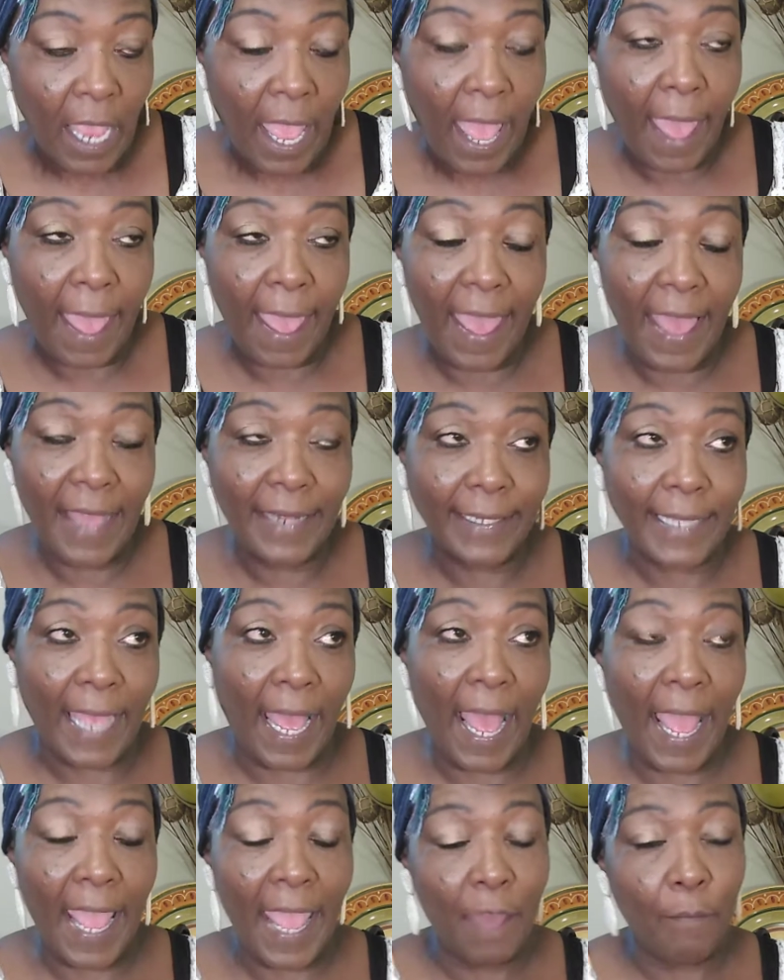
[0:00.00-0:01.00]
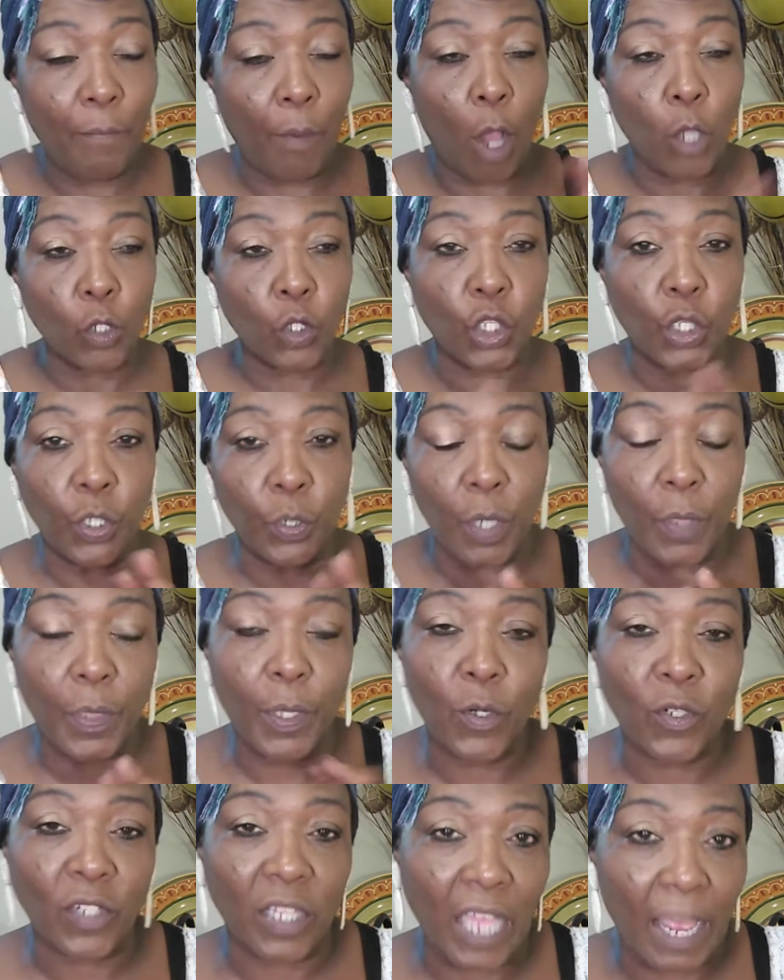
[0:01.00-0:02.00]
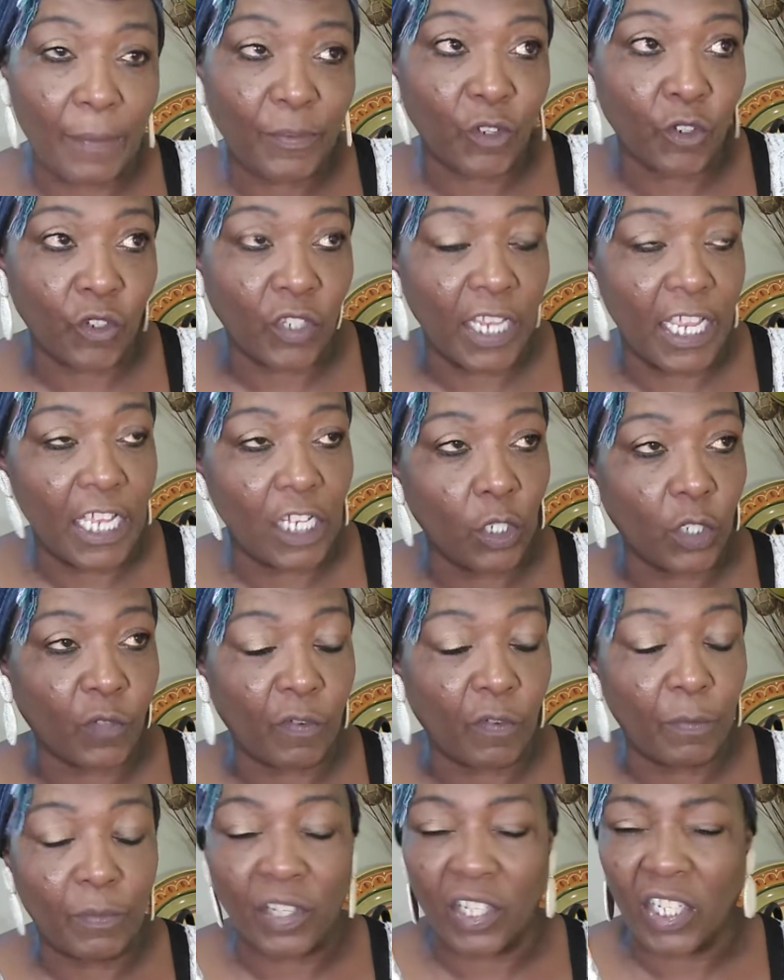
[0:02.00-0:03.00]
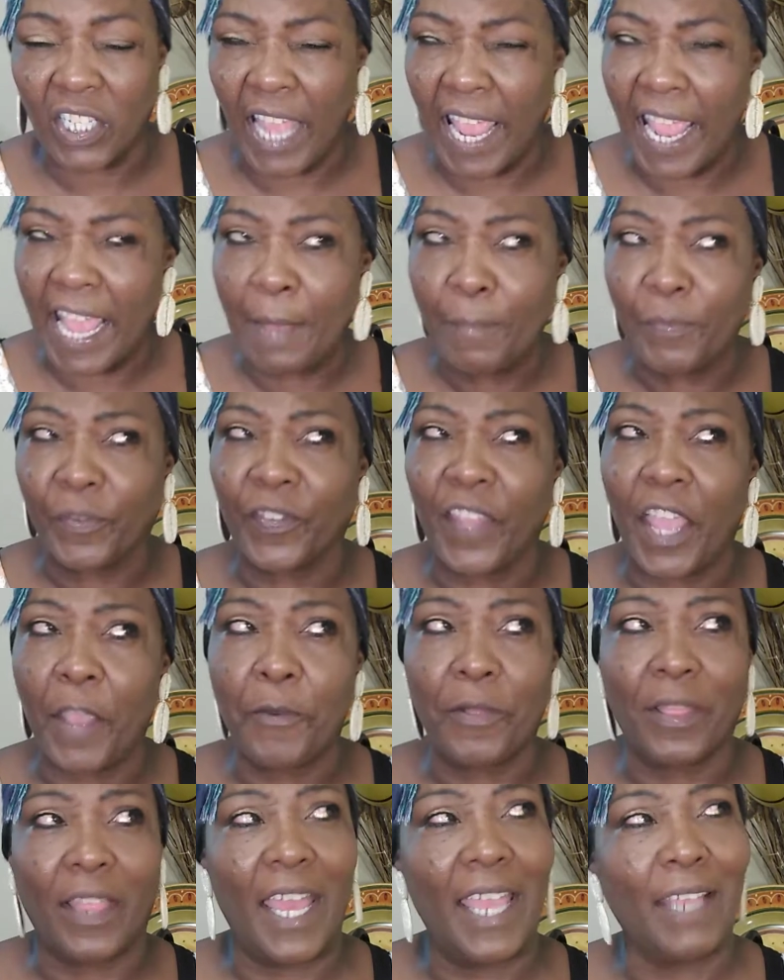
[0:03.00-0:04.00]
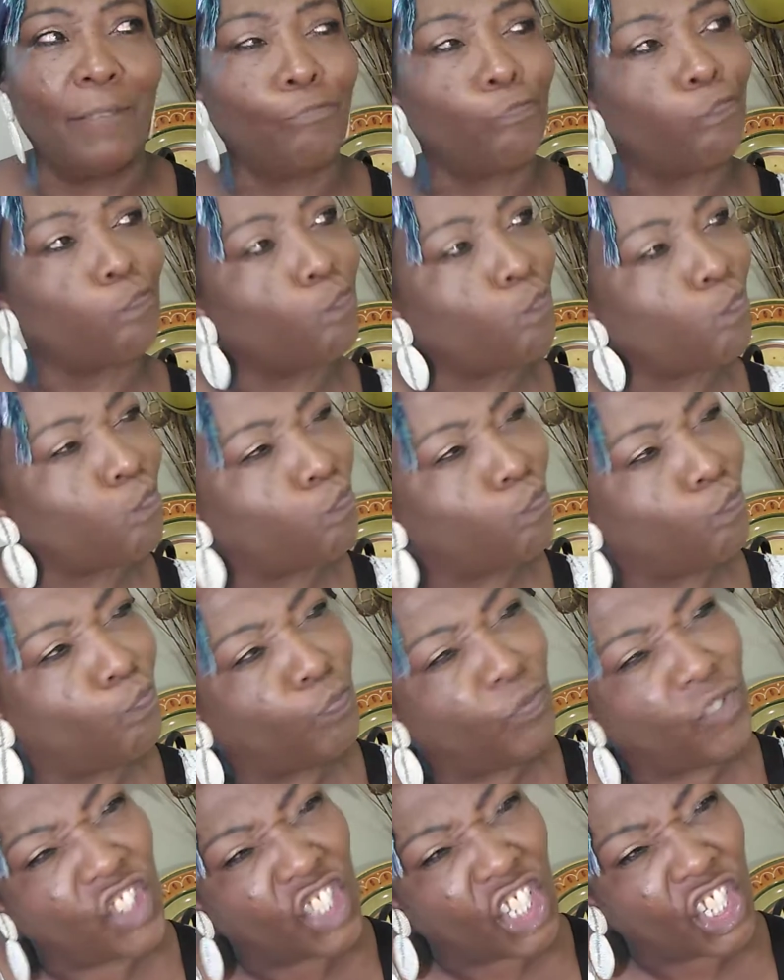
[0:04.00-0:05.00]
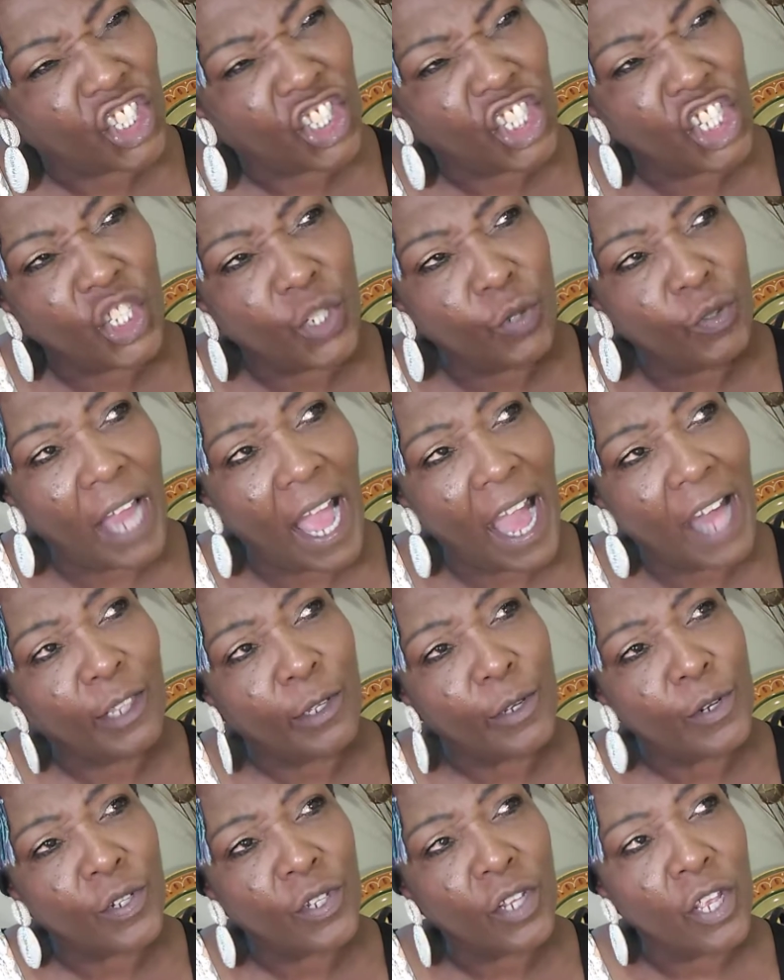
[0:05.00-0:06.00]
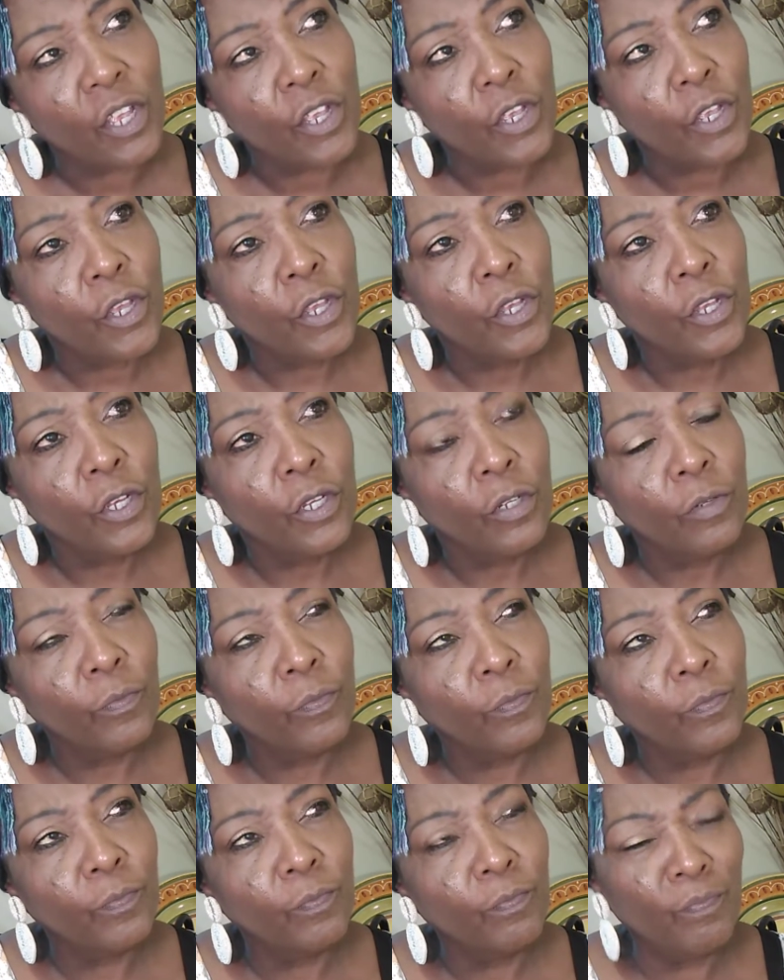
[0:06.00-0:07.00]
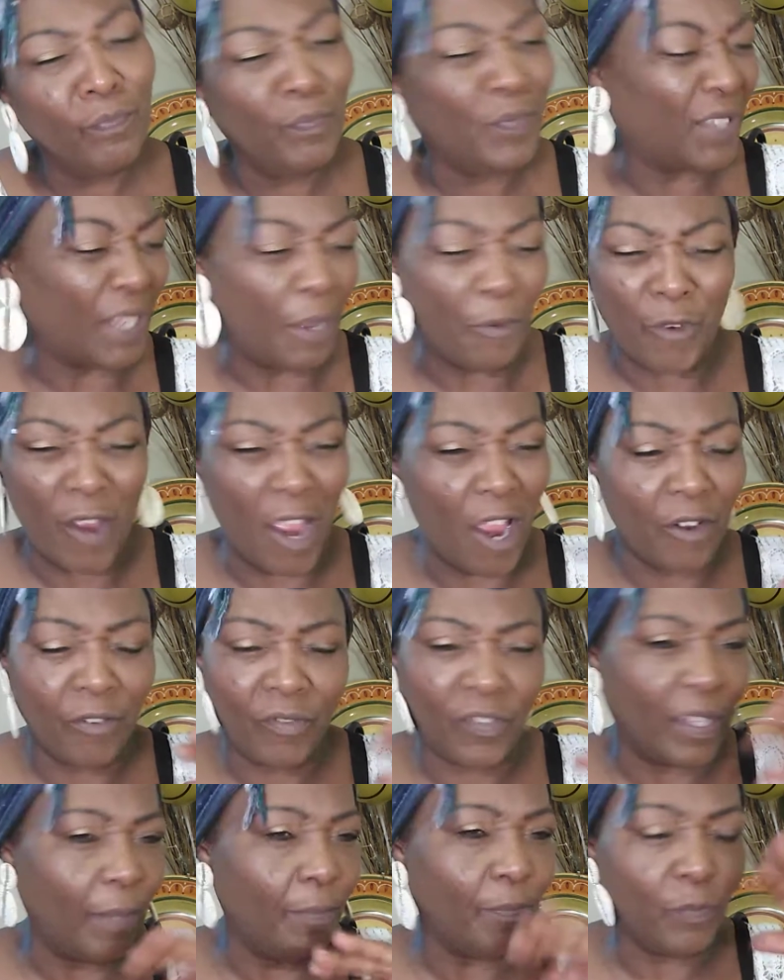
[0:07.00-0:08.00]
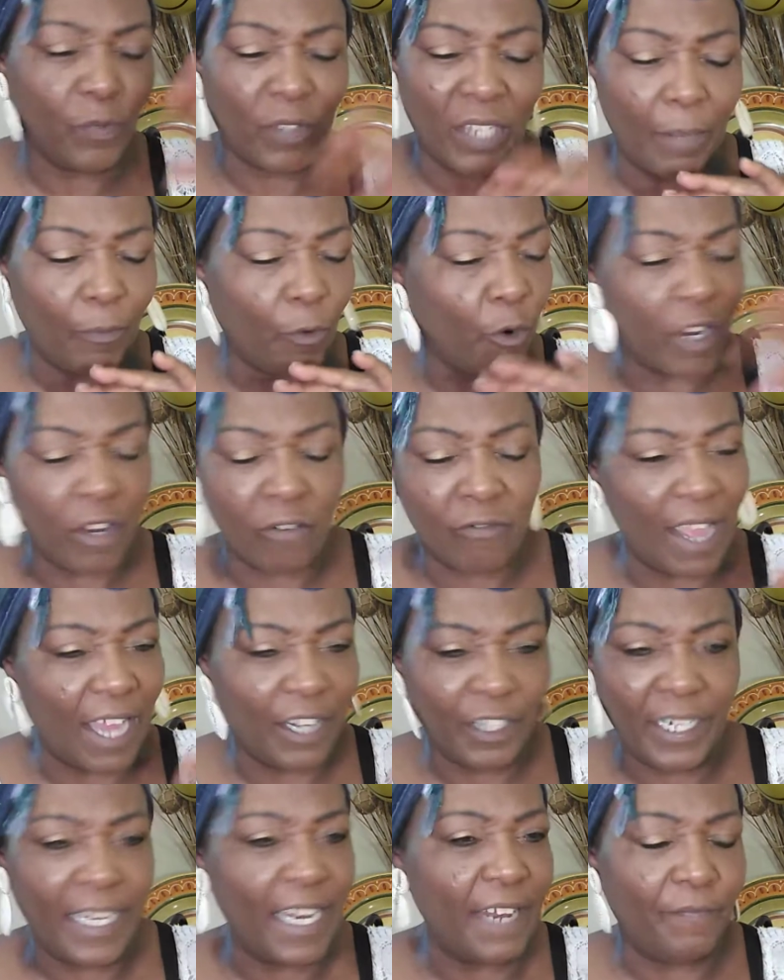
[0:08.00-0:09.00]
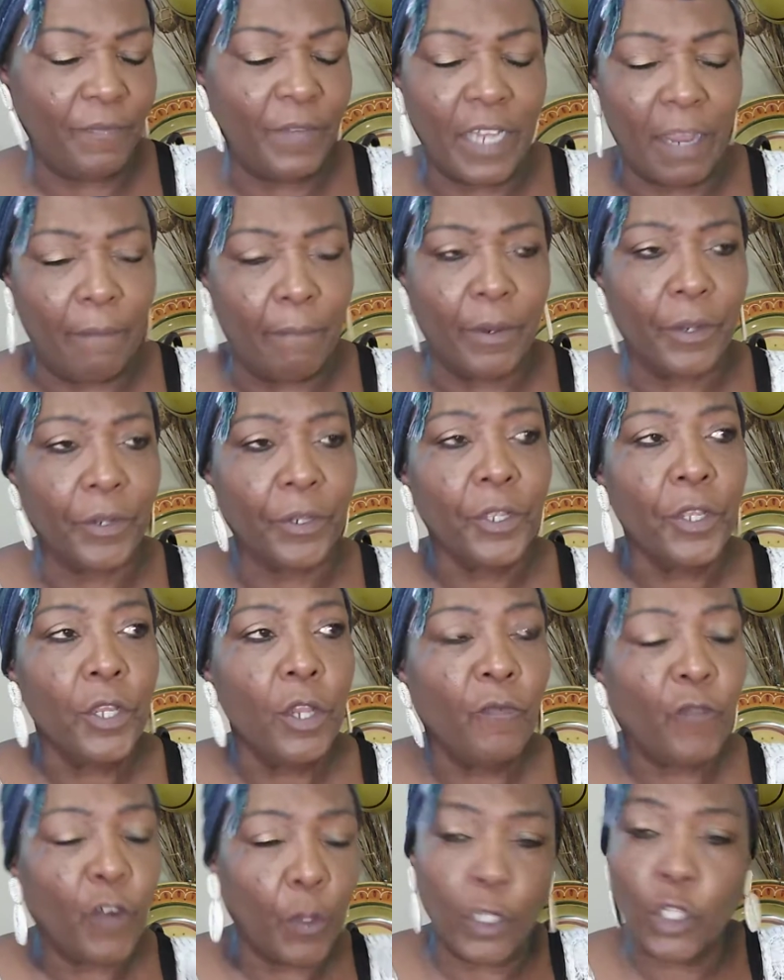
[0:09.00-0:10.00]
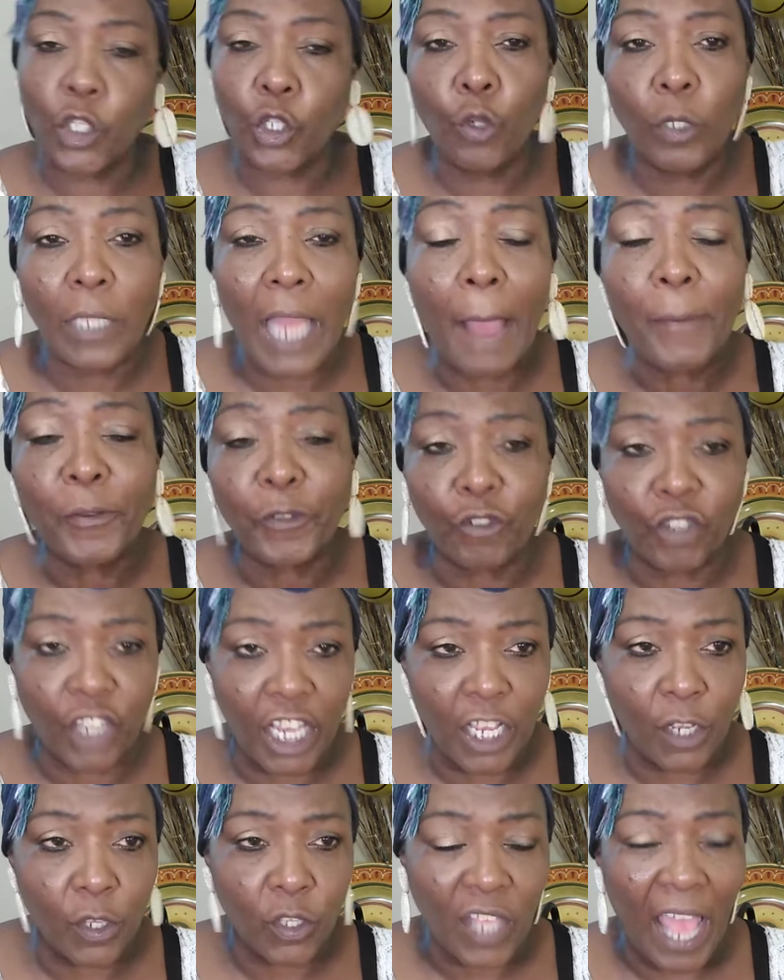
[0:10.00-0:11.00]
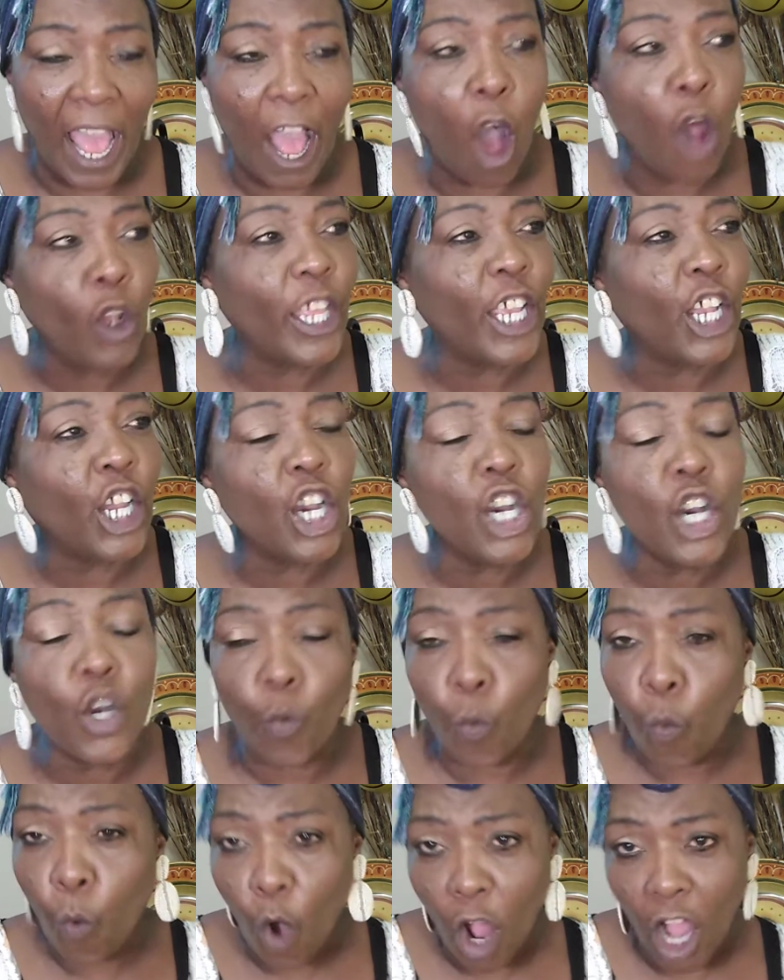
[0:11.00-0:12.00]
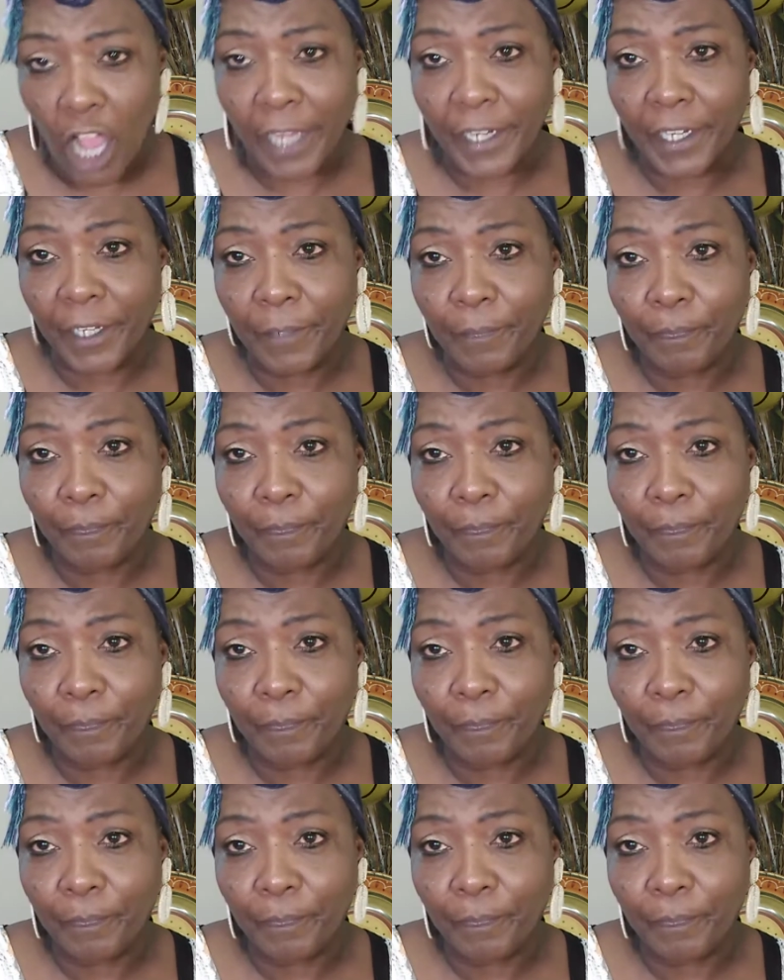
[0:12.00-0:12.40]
And I had bought 2 of those lobster tails from Sam's, and they were like $62, somewhere around that number for the 2 lobster tails. I only cooked 1.